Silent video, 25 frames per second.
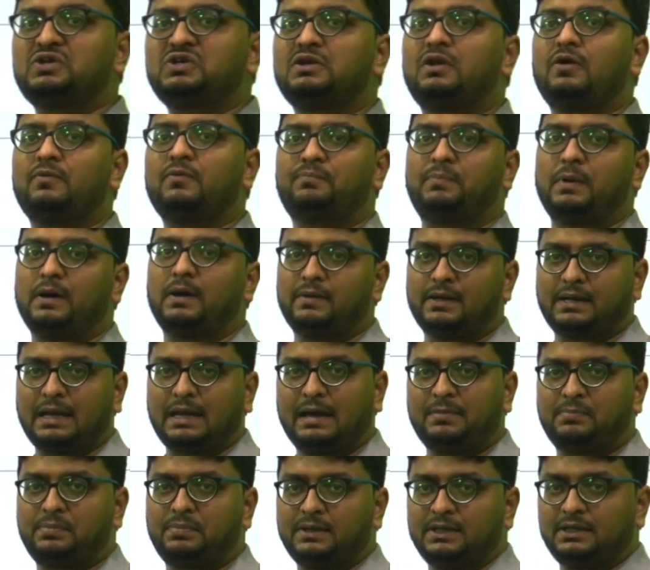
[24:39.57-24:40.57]
of power
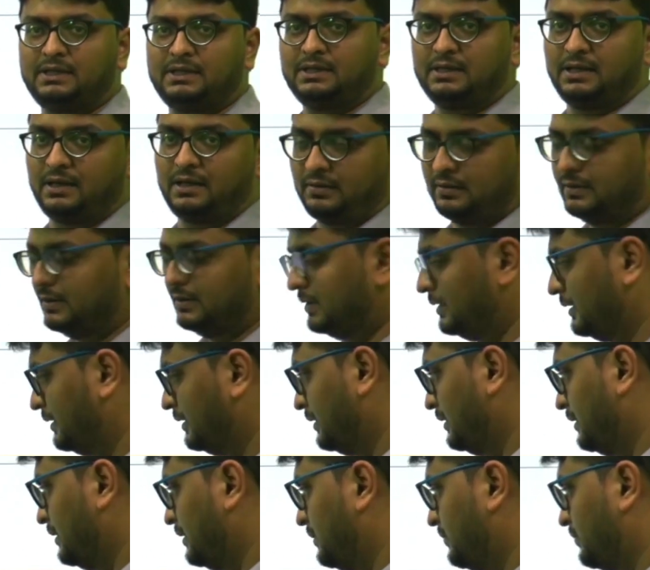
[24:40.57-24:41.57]
happening here.
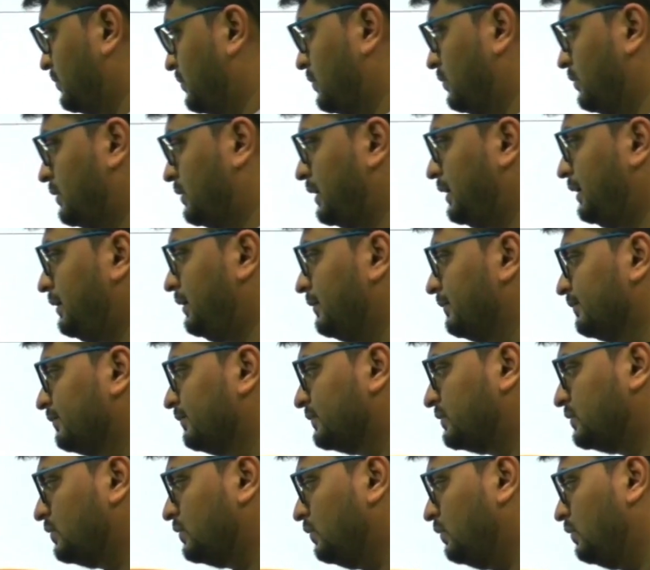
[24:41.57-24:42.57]
Okay,
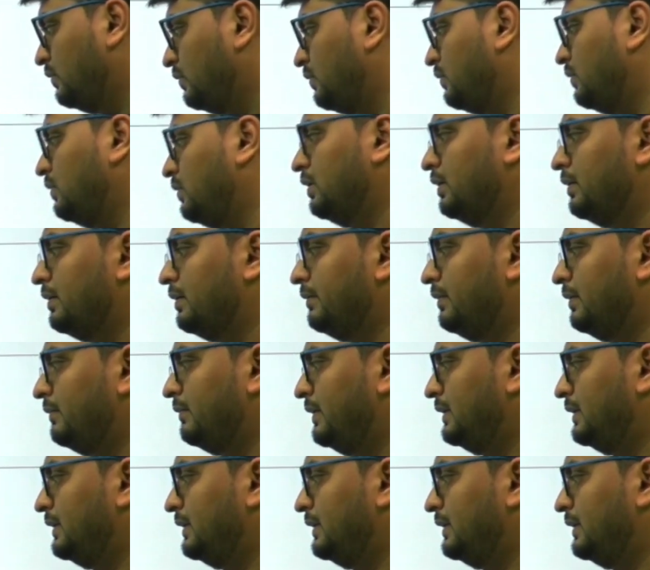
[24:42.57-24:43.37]
so when